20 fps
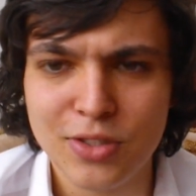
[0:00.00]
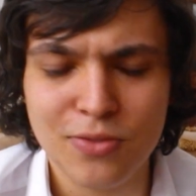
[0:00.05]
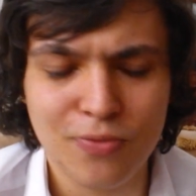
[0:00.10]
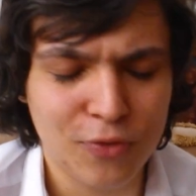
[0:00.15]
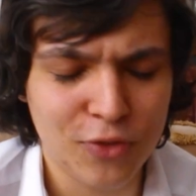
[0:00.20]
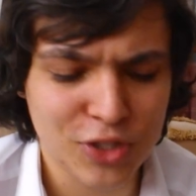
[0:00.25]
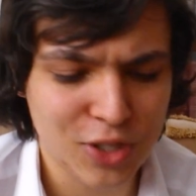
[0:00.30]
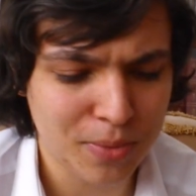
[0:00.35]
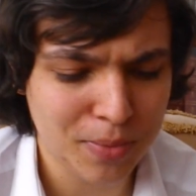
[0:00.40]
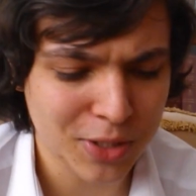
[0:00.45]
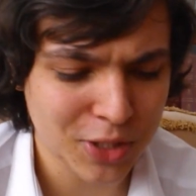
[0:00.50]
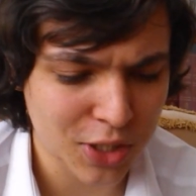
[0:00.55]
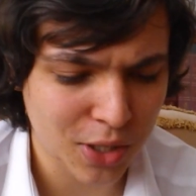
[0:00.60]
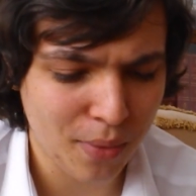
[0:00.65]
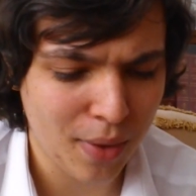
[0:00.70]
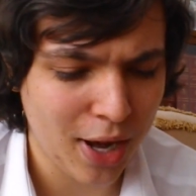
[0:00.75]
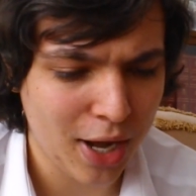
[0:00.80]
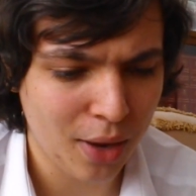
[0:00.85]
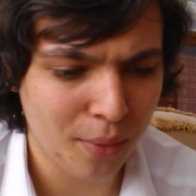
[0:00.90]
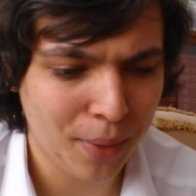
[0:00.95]
for someone to go
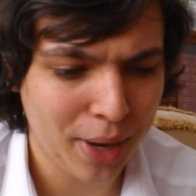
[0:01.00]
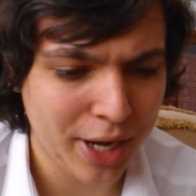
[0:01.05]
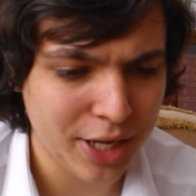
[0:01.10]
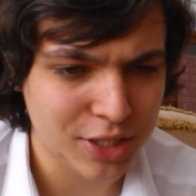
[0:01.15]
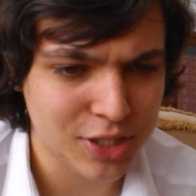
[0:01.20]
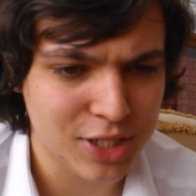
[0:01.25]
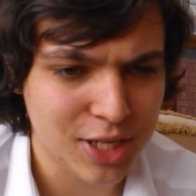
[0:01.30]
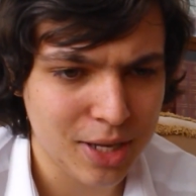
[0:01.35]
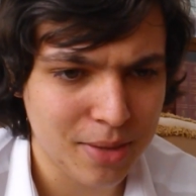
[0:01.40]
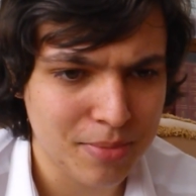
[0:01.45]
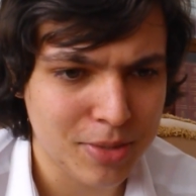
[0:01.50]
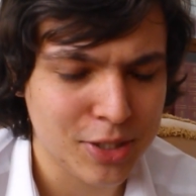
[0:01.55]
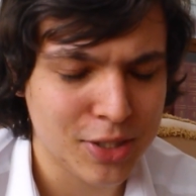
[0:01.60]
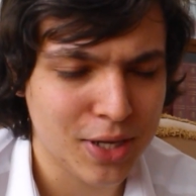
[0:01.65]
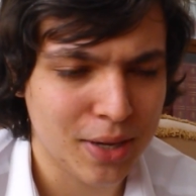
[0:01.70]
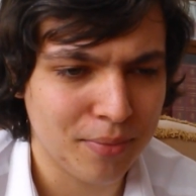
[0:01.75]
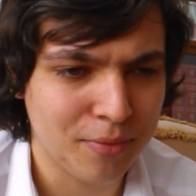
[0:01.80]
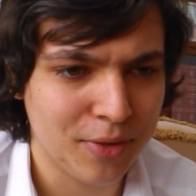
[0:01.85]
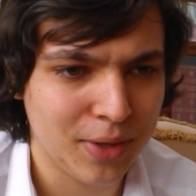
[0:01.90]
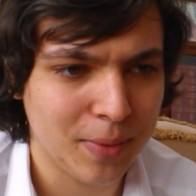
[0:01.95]
out their way and send me
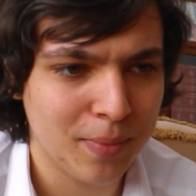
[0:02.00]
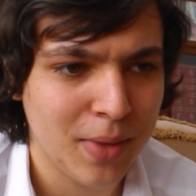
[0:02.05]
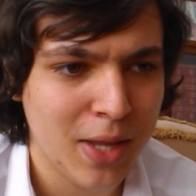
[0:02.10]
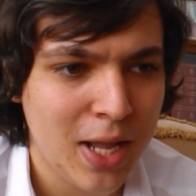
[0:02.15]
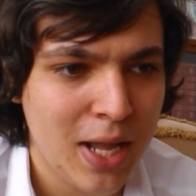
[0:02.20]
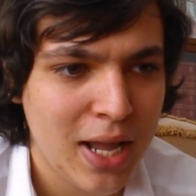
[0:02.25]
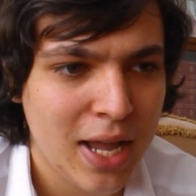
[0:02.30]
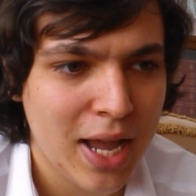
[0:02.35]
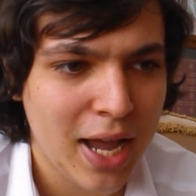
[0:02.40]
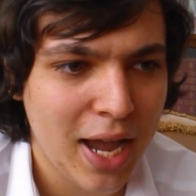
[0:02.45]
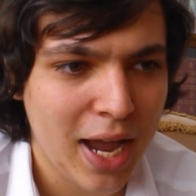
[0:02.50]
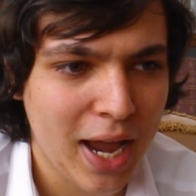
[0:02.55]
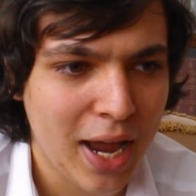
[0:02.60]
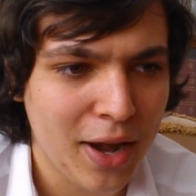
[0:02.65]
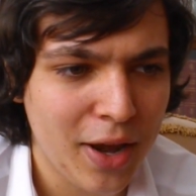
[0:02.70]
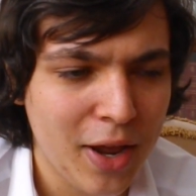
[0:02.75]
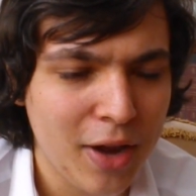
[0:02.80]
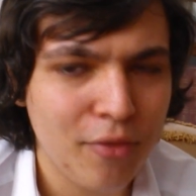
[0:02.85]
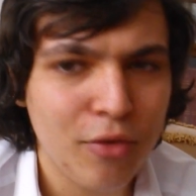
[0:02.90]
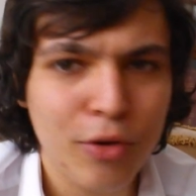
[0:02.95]
something.
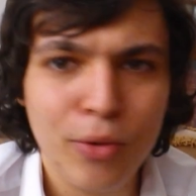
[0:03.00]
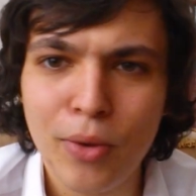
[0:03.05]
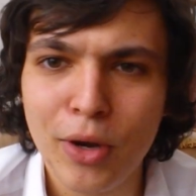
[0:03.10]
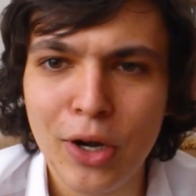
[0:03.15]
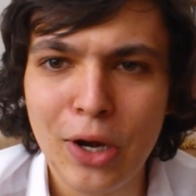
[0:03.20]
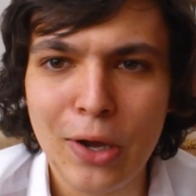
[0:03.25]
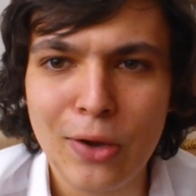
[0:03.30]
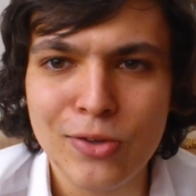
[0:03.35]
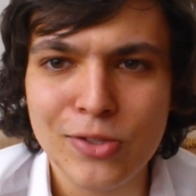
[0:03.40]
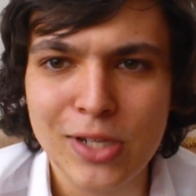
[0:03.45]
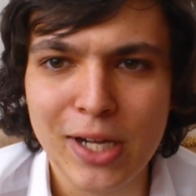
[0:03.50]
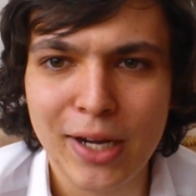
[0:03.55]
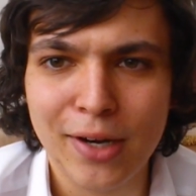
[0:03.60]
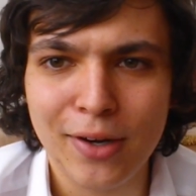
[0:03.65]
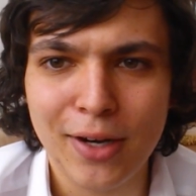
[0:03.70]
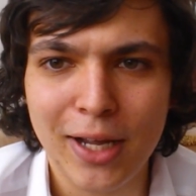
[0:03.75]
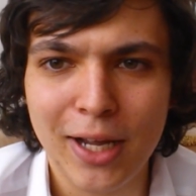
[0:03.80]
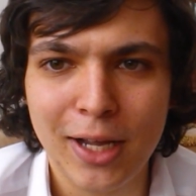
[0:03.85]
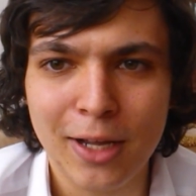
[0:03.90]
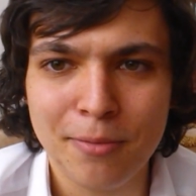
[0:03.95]
And everyone knows out
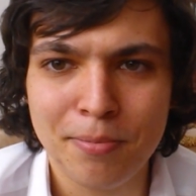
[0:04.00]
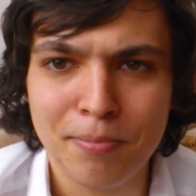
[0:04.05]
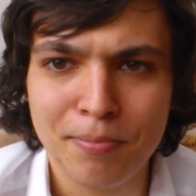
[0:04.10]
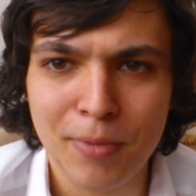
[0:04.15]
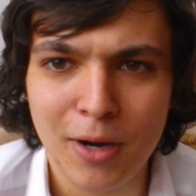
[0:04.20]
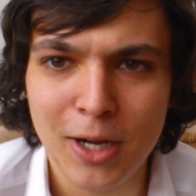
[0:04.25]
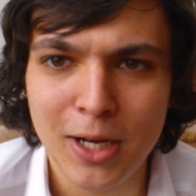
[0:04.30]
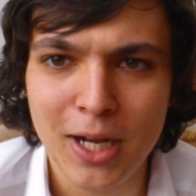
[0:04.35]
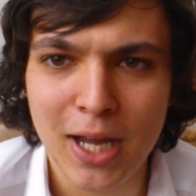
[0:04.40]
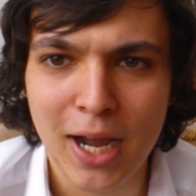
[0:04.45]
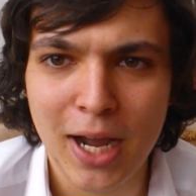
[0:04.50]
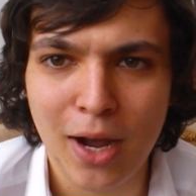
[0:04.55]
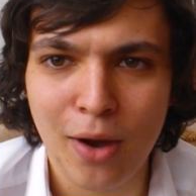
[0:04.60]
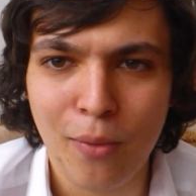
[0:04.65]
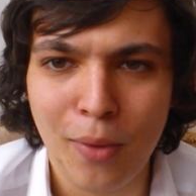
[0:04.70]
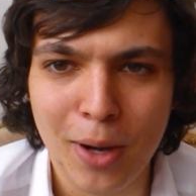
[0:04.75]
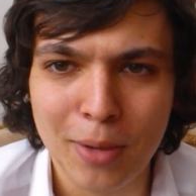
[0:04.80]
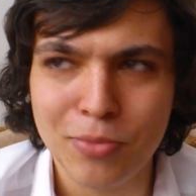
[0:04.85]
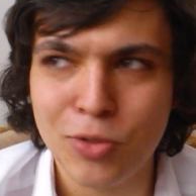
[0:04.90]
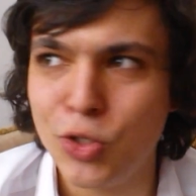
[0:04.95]
there by now,
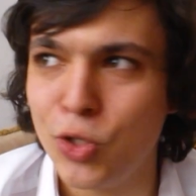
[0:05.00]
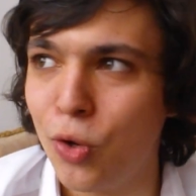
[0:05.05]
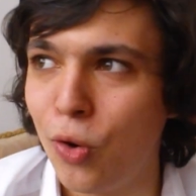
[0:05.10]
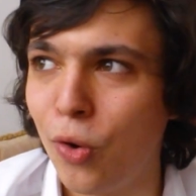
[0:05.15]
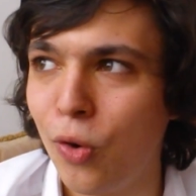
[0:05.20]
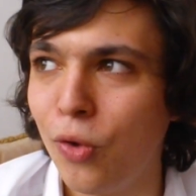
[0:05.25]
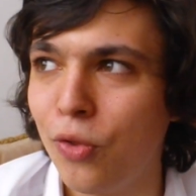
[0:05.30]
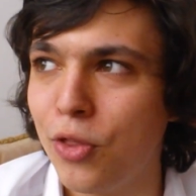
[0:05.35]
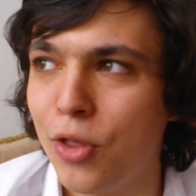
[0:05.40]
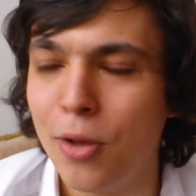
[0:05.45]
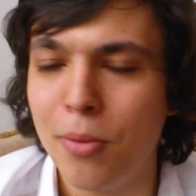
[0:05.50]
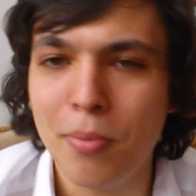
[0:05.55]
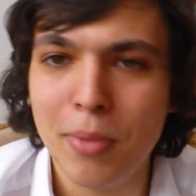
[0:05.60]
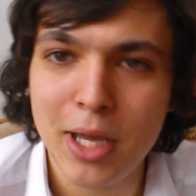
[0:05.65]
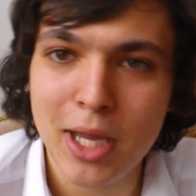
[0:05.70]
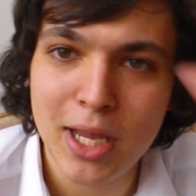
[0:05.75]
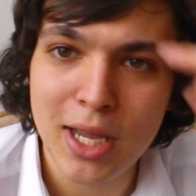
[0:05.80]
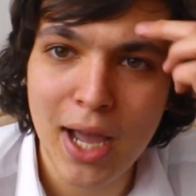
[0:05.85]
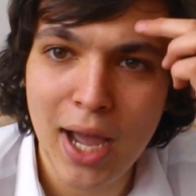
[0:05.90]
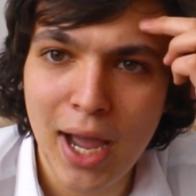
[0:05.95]
I'm sure, that
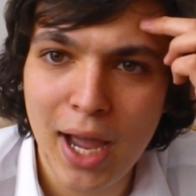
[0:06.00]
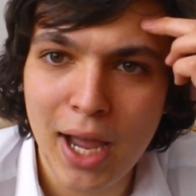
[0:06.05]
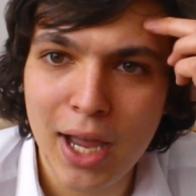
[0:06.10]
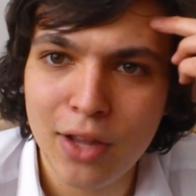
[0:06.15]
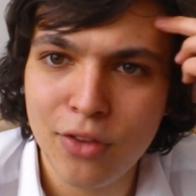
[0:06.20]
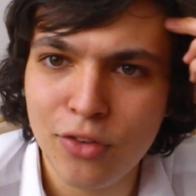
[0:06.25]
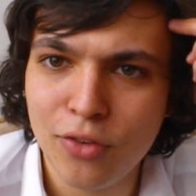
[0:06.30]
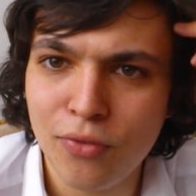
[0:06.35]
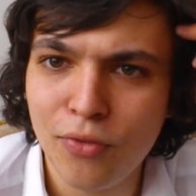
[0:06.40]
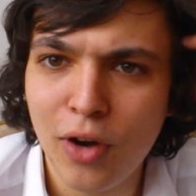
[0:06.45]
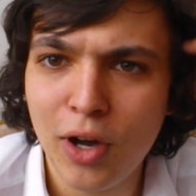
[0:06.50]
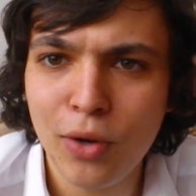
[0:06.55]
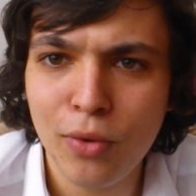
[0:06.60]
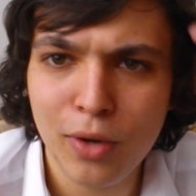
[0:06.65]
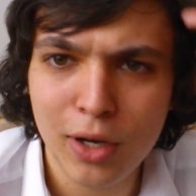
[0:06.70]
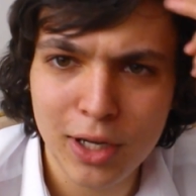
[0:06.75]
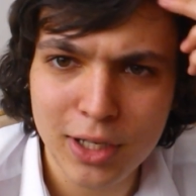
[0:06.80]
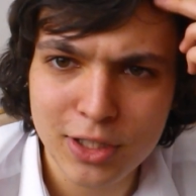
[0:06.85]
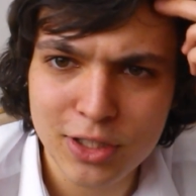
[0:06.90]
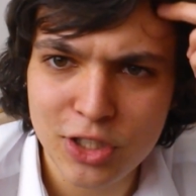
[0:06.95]
me and vinyl
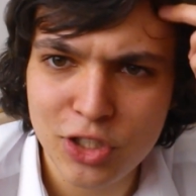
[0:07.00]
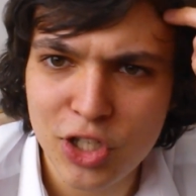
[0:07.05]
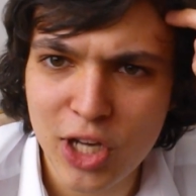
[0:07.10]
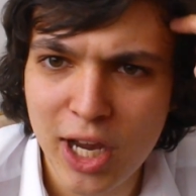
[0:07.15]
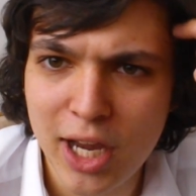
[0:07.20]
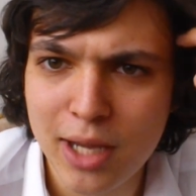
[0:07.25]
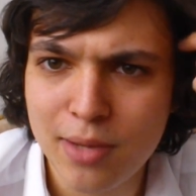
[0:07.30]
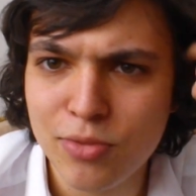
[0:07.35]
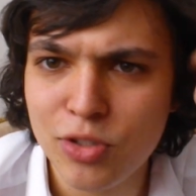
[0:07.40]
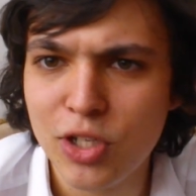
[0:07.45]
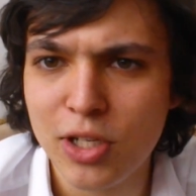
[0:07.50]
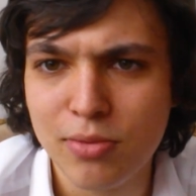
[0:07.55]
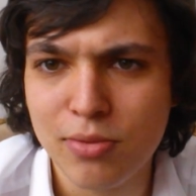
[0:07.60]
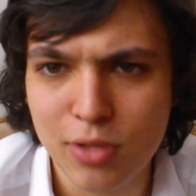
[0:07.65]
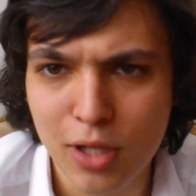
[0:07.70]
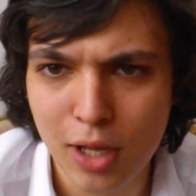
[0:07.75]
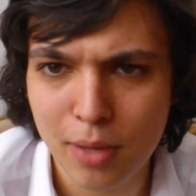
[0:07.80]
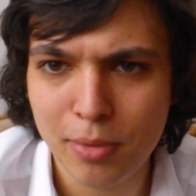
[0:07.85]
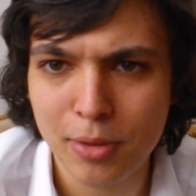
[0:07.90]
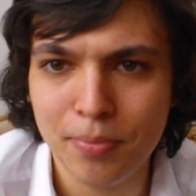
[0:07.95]
collector James
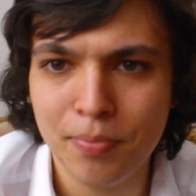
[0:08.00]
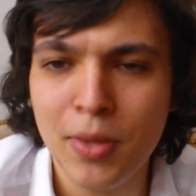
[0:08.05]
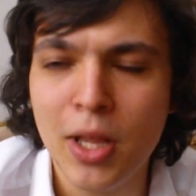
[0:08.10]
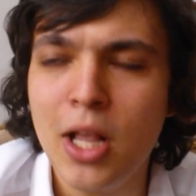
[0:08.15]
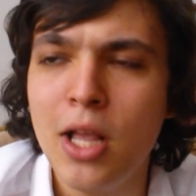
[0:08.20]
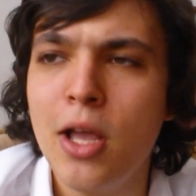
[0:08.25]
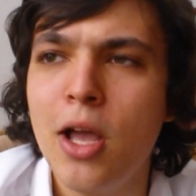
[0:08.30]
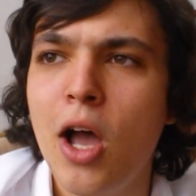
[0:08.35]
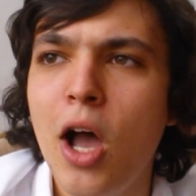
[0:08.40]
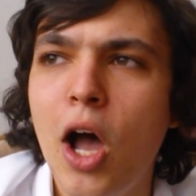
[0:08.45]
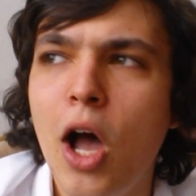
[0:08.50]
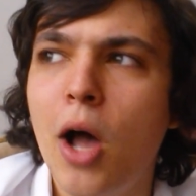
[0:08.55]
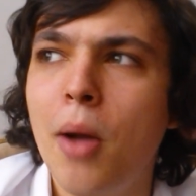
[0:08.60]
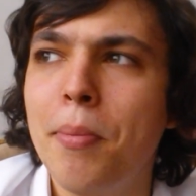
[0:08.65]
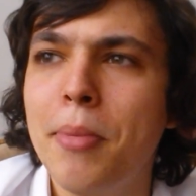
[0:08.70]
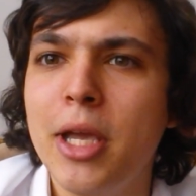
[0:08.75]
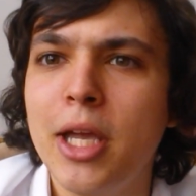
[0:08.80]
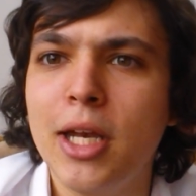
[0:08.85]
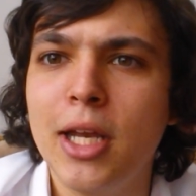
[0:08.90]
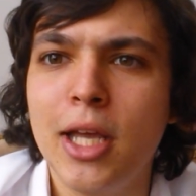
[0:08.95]
Lapham,
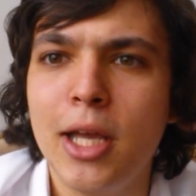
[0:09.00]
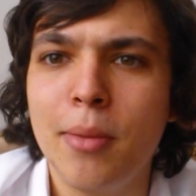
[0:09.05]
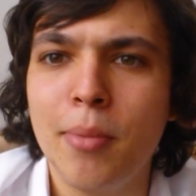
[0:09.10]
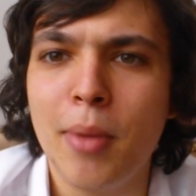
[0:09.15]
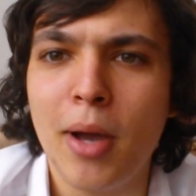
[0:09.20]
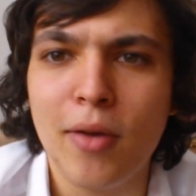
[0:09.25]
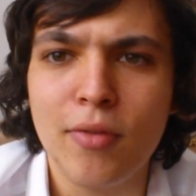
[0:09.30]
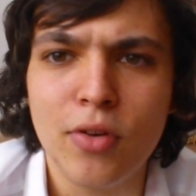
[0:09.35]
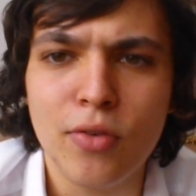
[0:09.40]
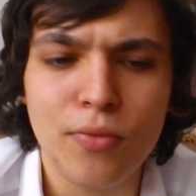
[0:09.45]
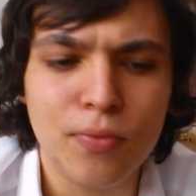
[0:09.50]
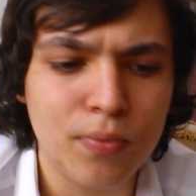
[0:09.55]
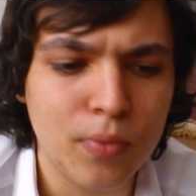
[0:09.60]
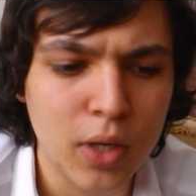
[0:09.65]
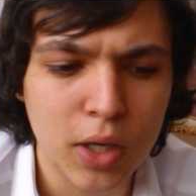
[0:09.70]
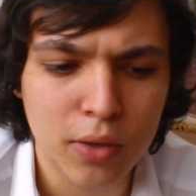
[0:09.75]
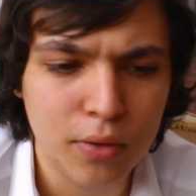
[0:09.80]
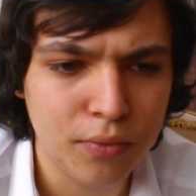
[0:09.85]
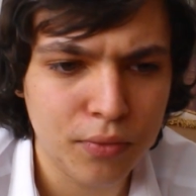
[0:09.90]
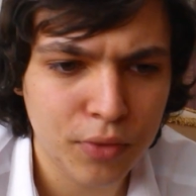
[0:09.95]
me and him have a
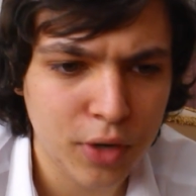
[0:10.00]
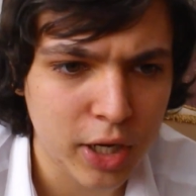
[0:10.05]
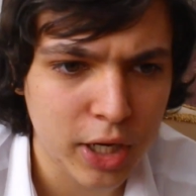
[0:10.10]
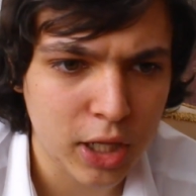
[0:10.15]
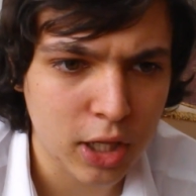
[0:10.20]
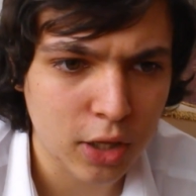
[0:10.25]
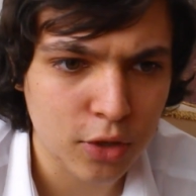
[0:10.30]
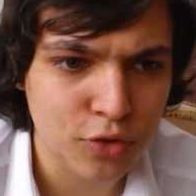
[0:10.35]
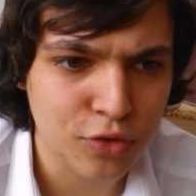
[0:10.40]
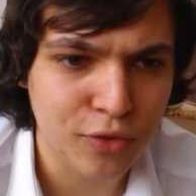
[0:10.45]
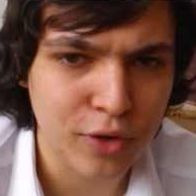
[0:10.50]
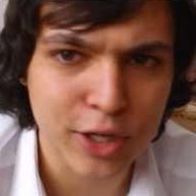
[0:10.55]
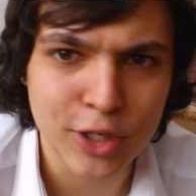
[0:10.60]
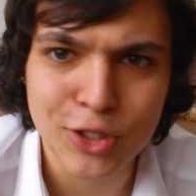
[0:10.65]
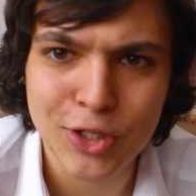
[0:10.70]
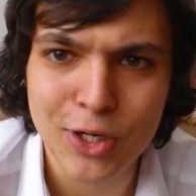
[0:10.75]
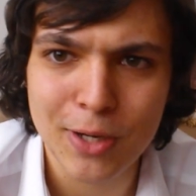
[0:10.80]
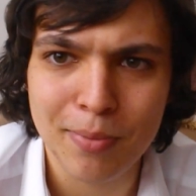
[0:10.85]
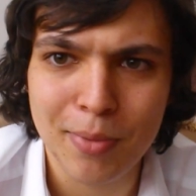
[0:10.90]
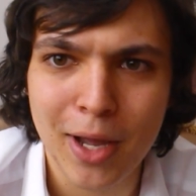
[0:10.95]
very close
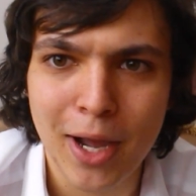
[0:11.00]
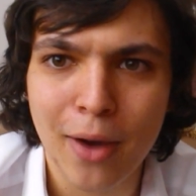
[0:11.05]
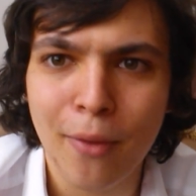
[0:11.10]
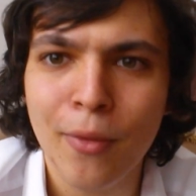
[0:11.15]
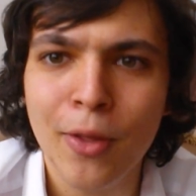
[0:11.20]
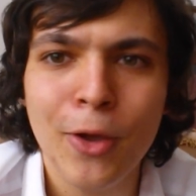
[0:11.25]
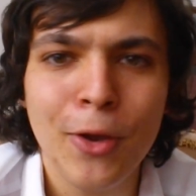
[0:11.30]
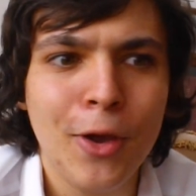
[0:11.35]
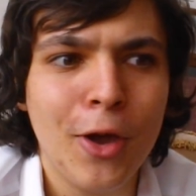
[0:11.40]
friendship now.